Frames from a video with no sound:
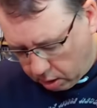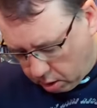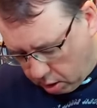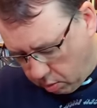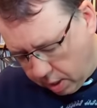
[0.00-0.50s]
a
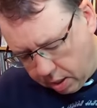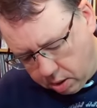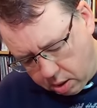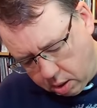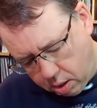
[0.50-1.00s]
two
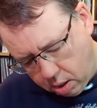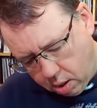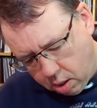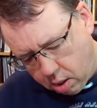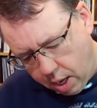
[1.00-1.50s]
disc.
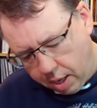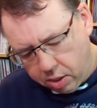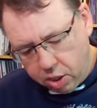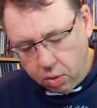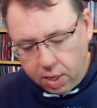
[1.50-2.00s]
Yes,
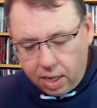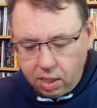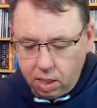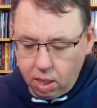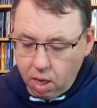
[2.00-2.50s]
two
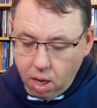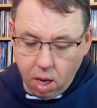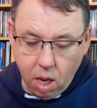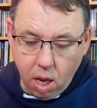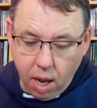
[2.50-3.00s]
disc.
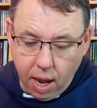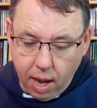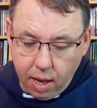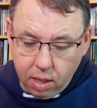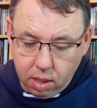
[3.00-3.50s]

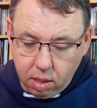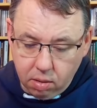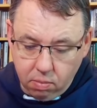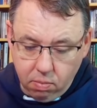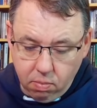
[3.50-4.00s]
And
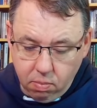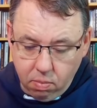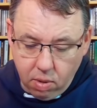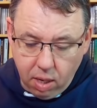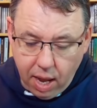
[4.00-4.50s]

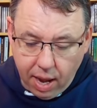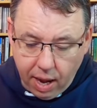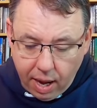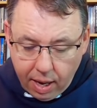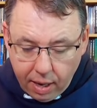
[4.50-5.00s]
yeah,
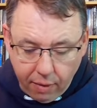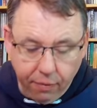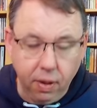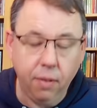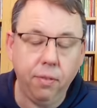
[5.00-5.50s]

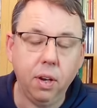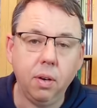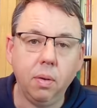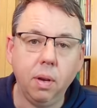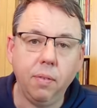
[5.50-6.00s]
if
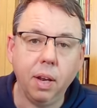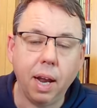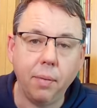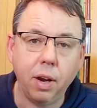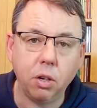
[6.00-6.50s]
you
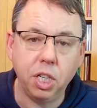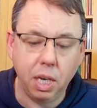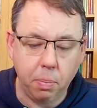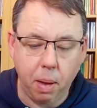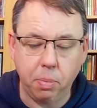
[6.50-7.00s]
like Red Hot Chili
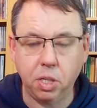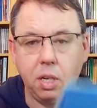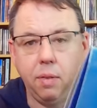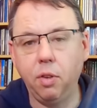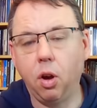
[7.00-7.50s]
Peppers and
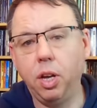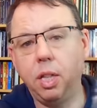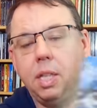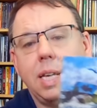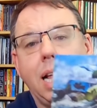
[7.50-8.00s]
you've not heard
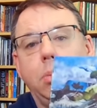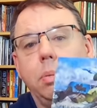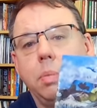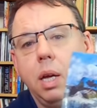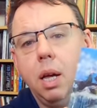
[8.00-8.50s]
this
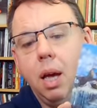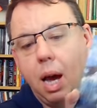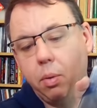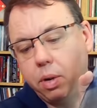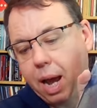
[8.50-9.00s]
album, I
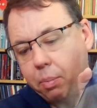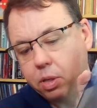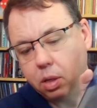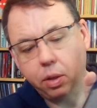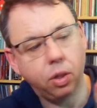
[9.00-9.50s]
would
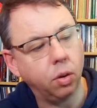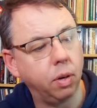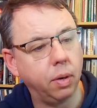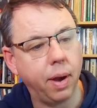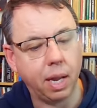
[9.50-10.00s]
absolutely
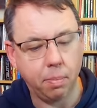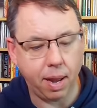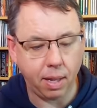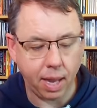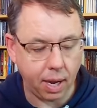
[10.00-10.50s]
thoroughly
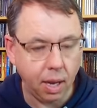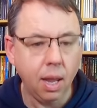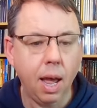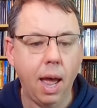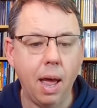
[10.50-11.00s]
recommend that.
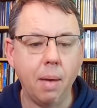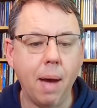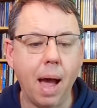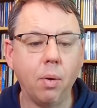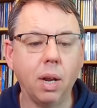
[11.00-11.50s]

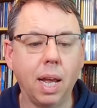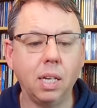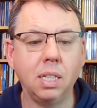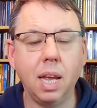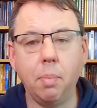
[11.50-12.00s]
I would like to
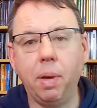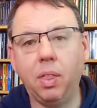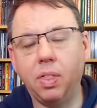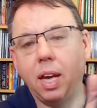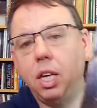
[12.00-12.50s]
say a big
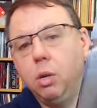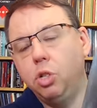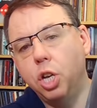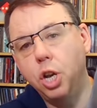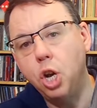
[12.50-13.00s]
thank you
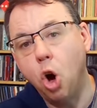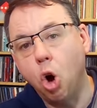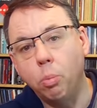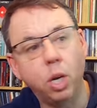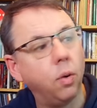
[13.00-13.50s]
to
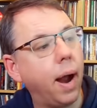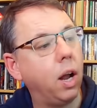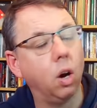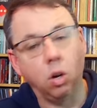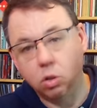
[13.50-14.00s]
Norman
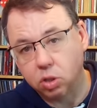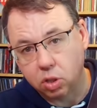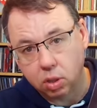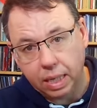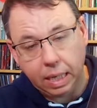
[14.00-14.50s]
Records
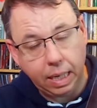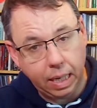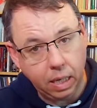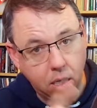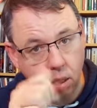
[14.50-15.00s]
in
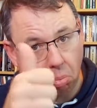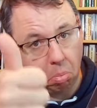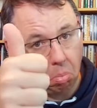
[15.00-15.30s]
Leeds,